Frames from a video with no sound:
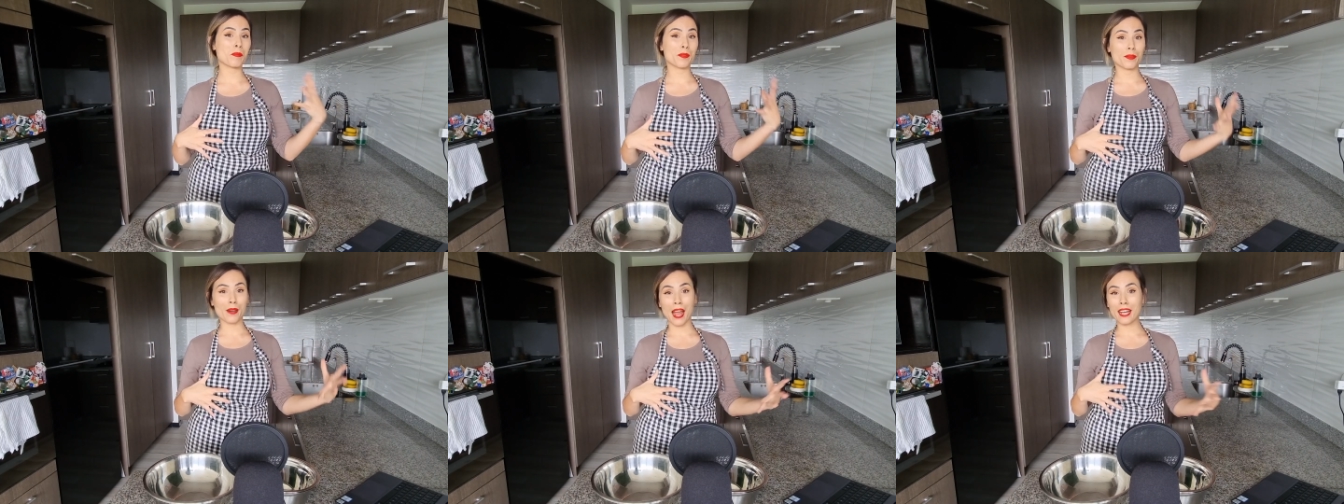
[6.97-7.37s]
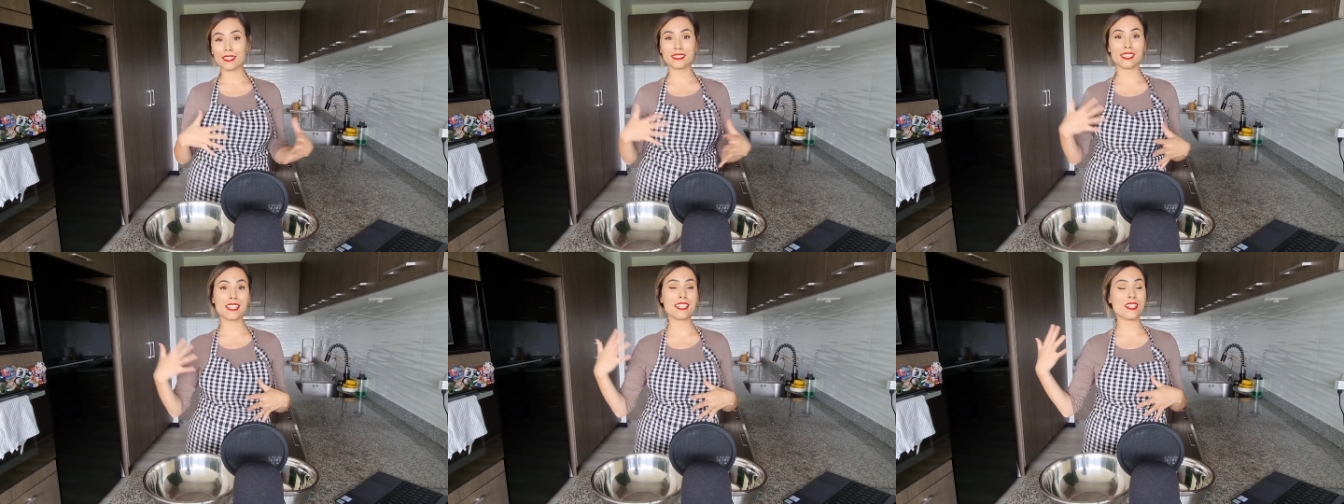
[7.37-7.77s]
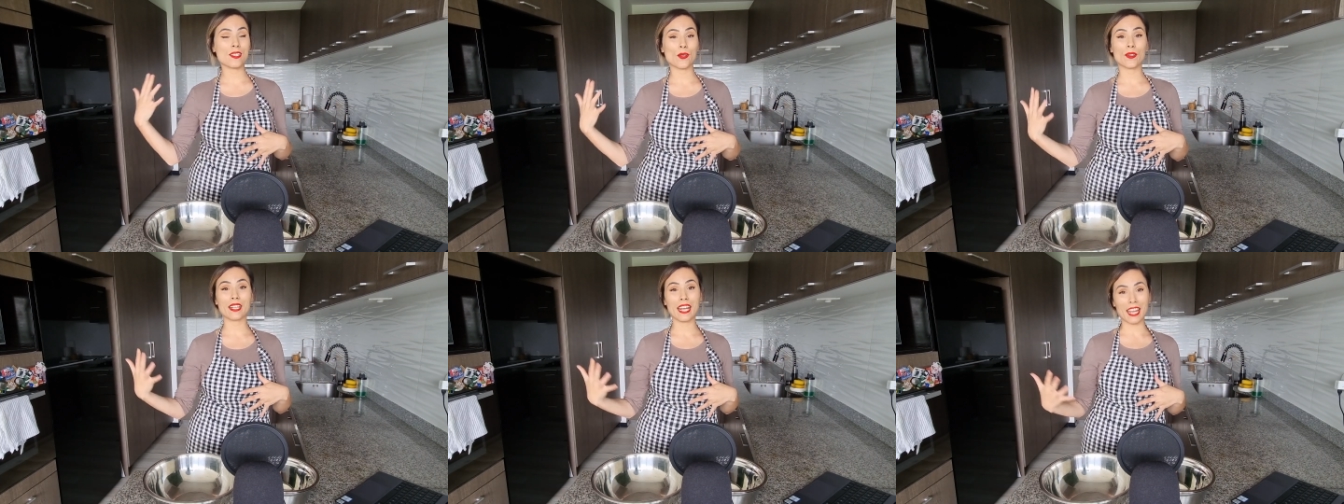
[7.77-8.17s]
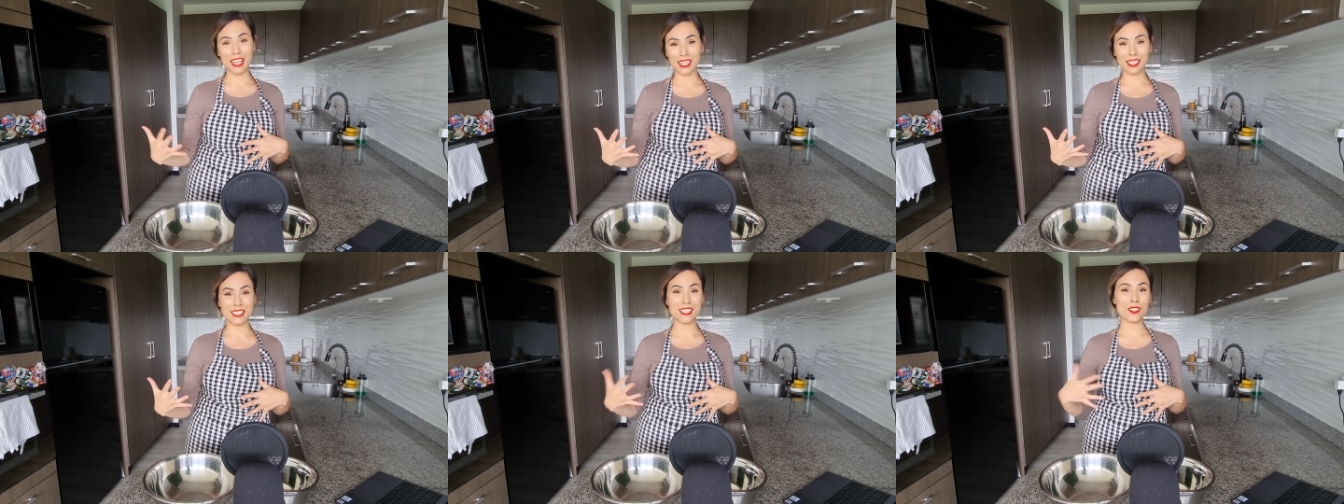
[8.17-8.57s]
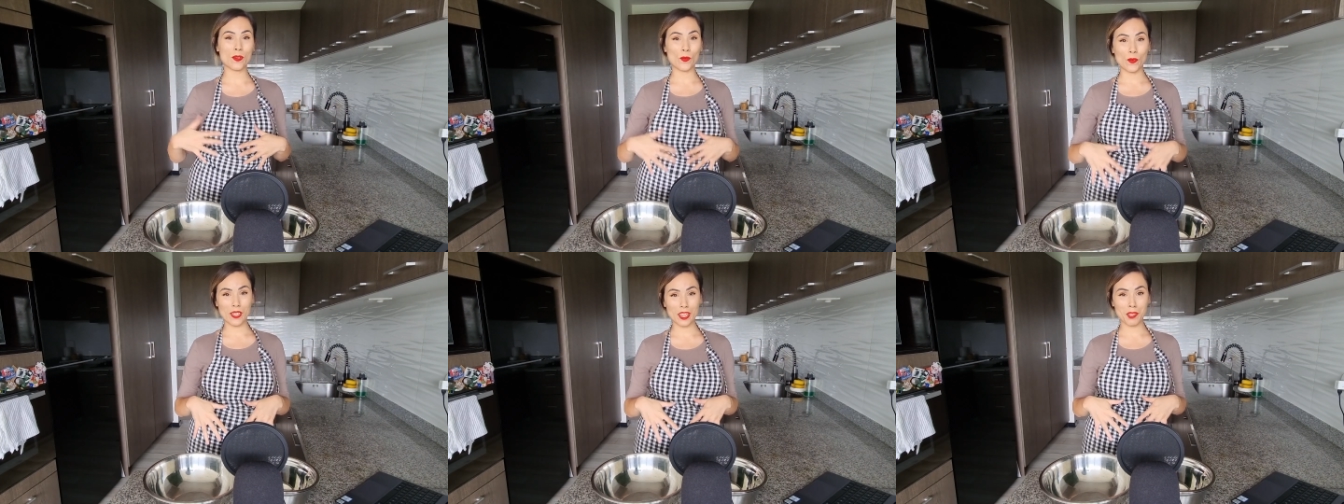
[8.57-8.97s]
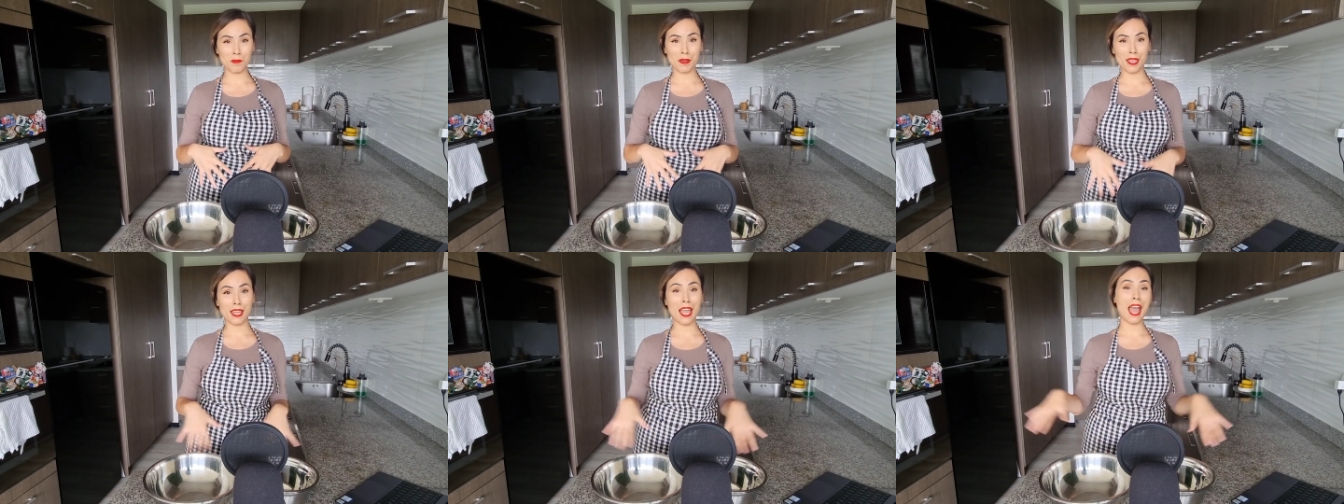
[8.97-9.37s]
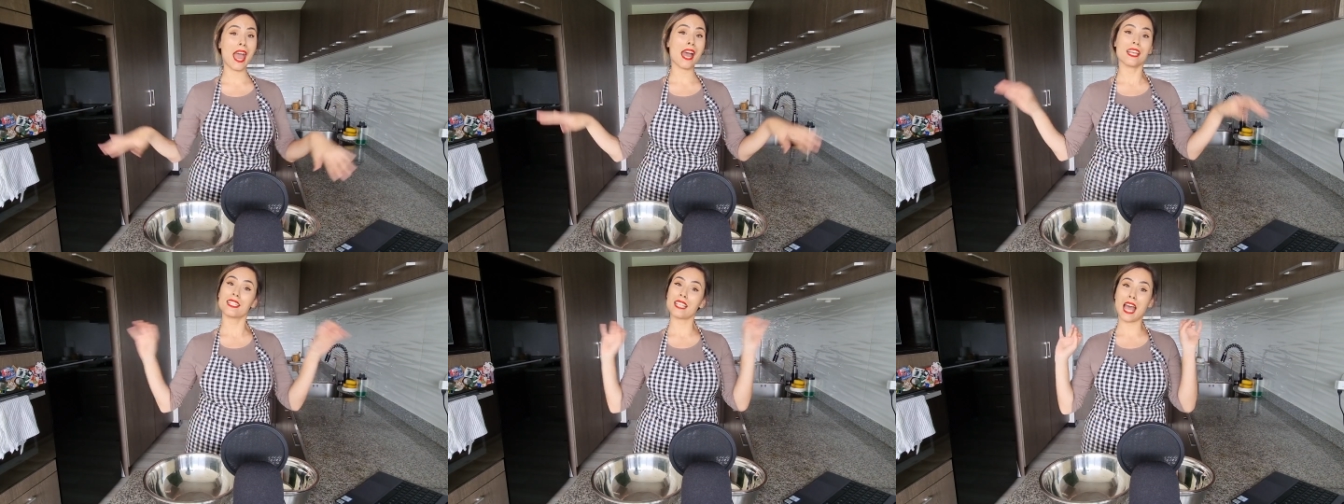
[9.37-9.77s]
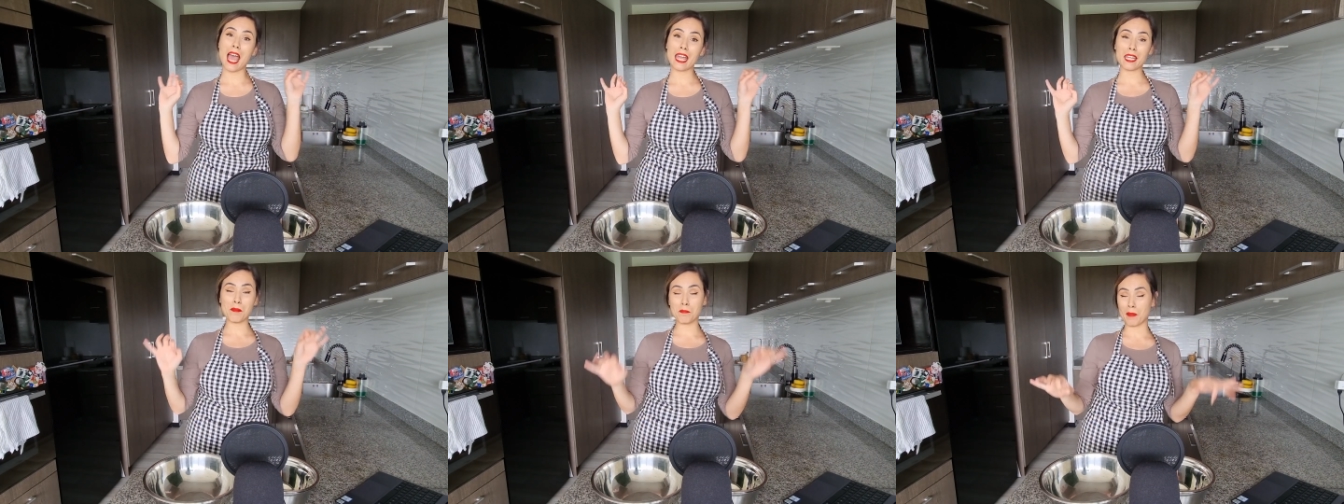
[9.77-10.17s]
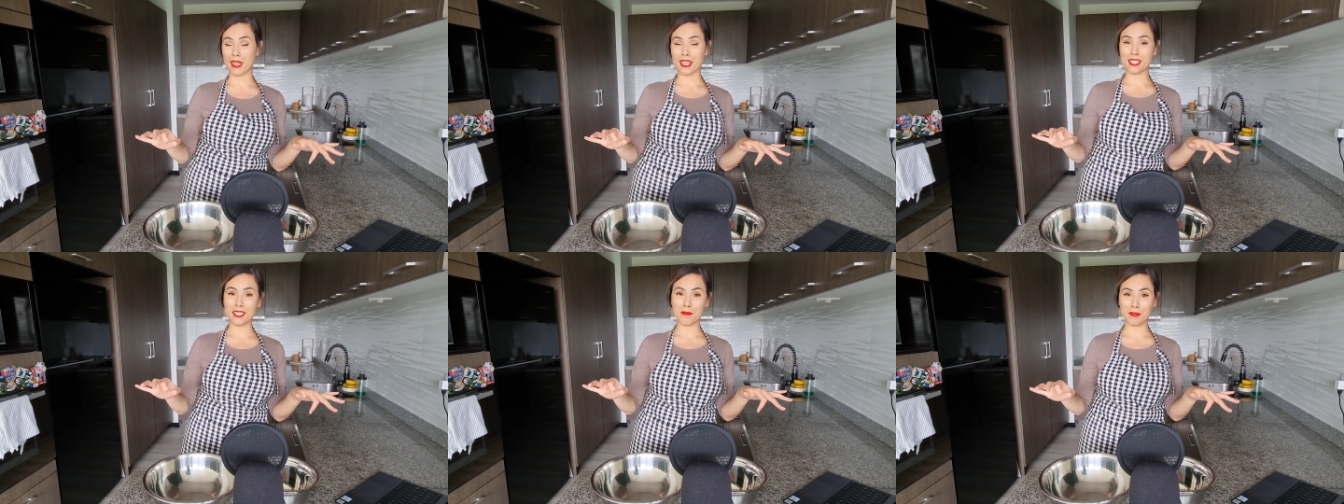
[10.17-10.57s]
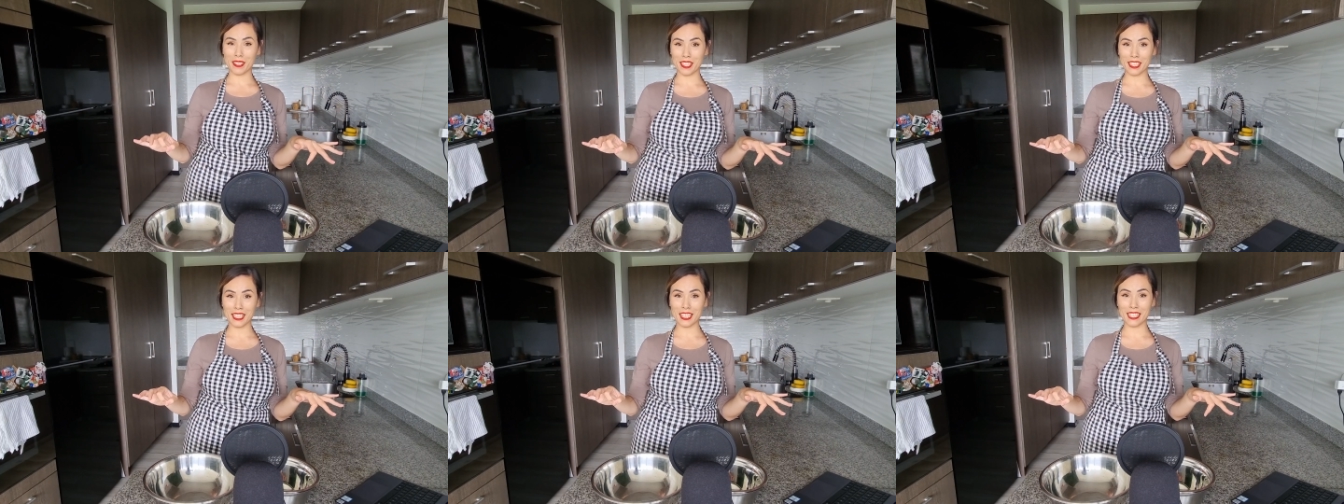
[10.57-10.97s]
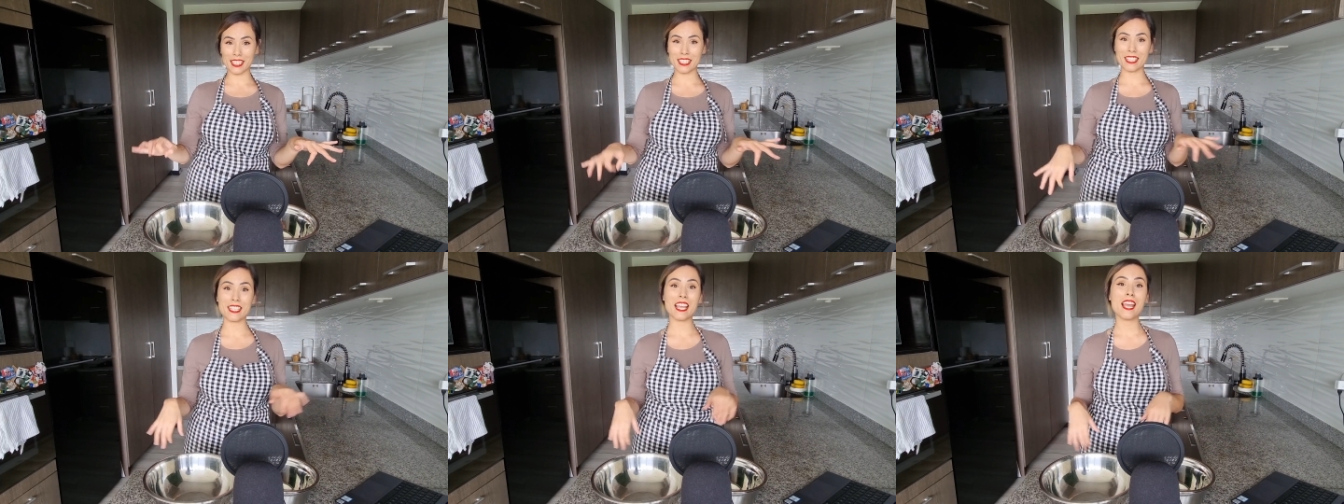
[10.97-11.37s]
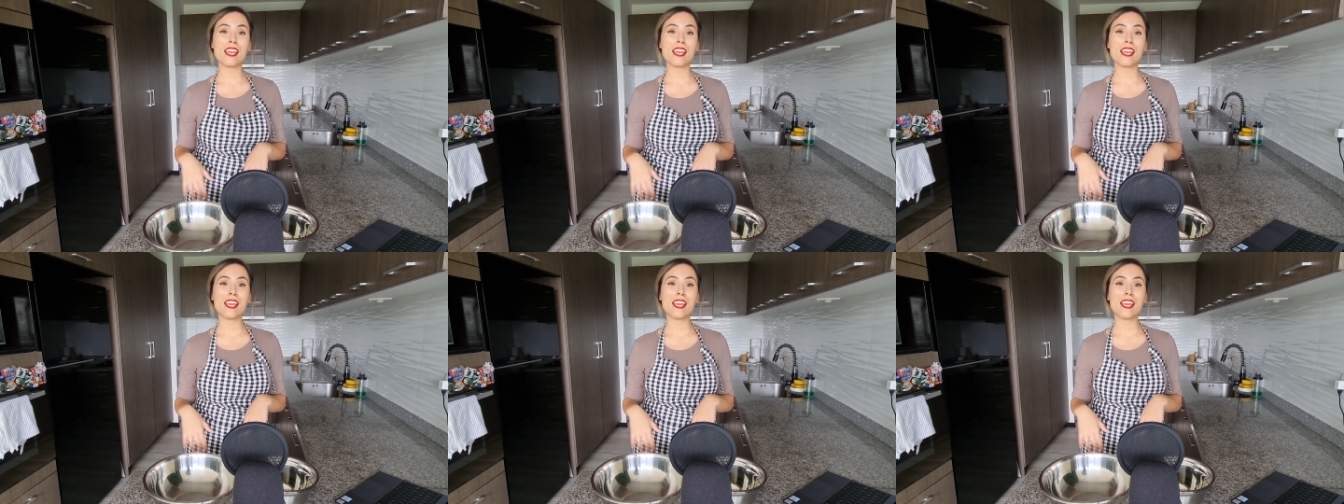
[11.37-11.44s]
practice your English with me as I bake some cookies.